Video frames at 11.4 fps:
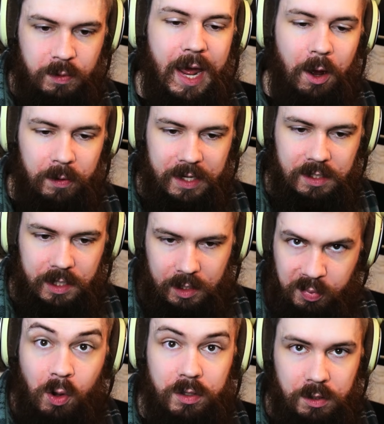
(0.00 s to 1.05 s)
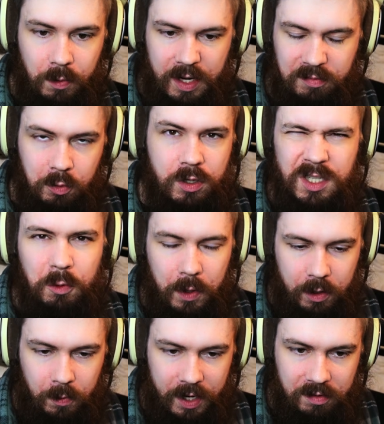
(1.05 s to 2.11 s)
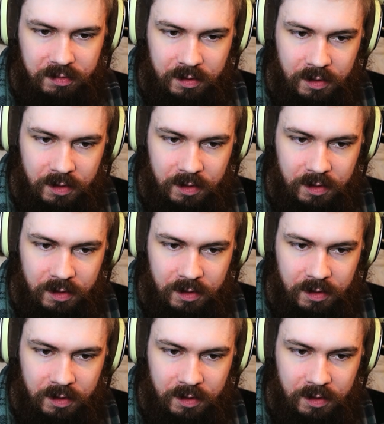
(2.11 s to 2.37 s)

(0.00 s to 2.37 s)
now it's a pulse wave or a square wave.